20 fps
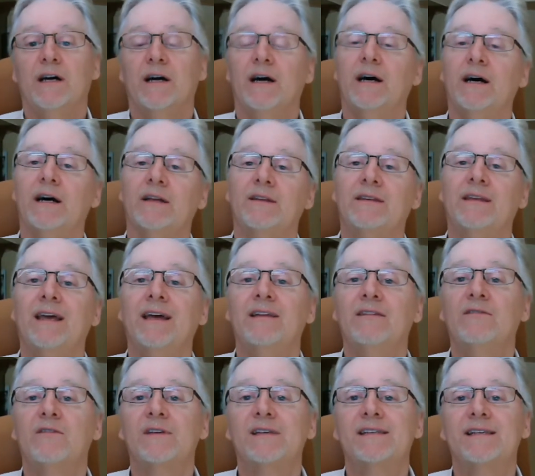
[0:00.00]

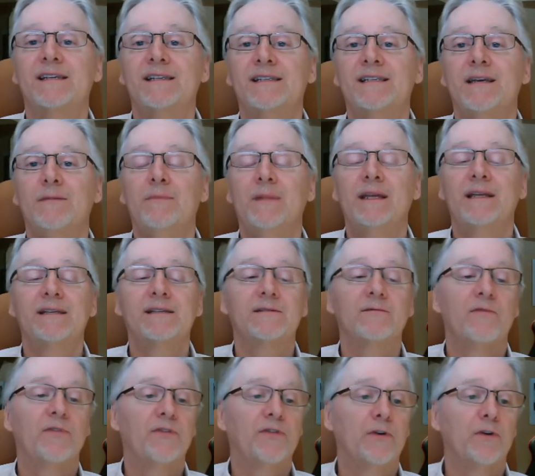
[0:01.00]
10 to 60 minutes.
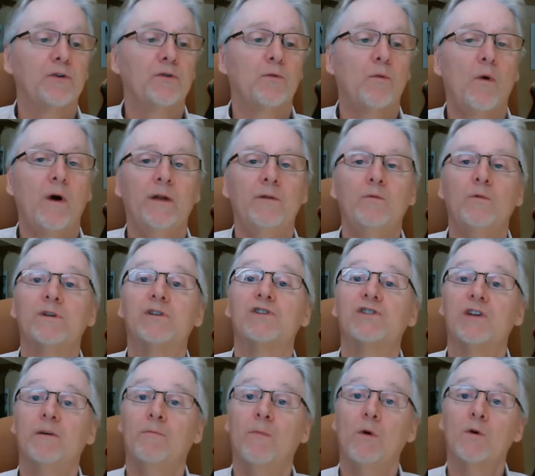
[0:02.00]
Third one, which
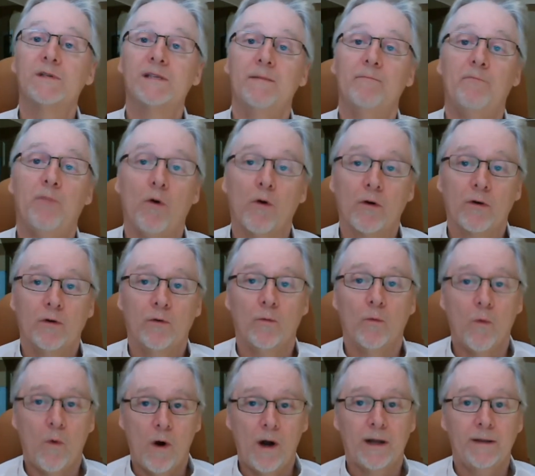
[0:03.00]
is the most
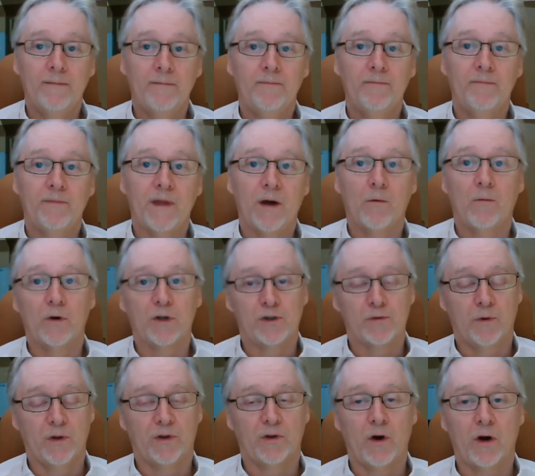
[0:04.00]
important one,
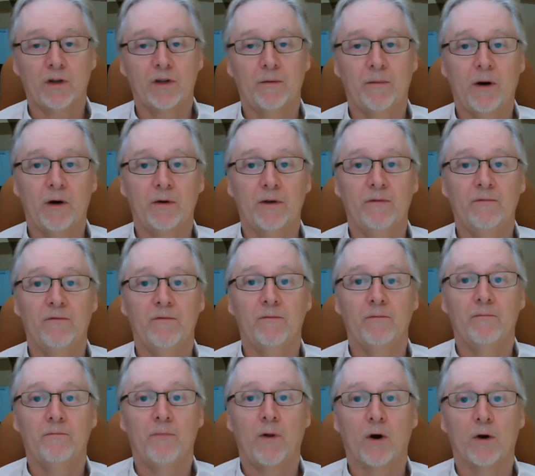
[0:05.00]
which we talked about in
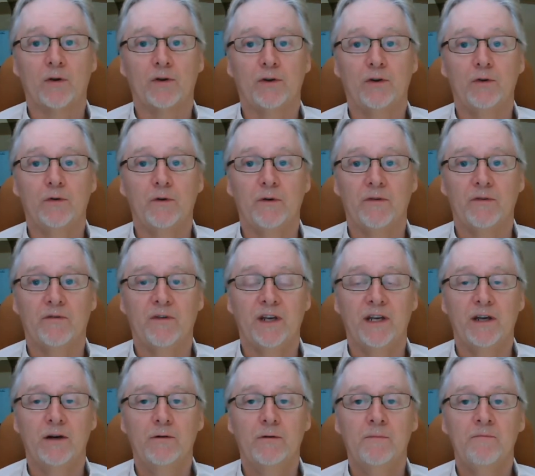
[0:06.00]
part 2 of the
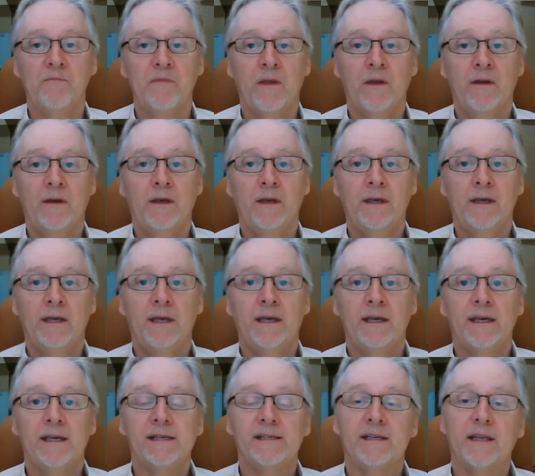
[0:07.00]
video,
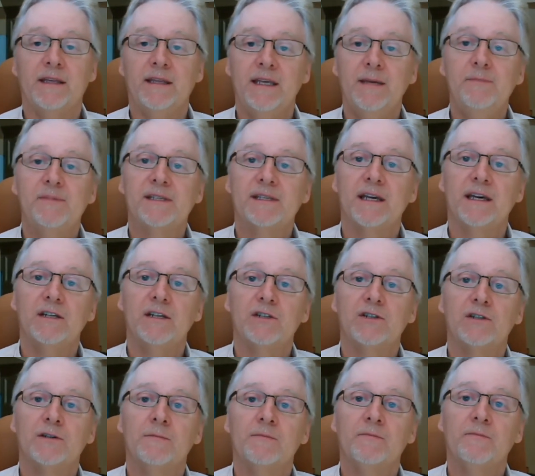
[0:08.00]
is the deep stage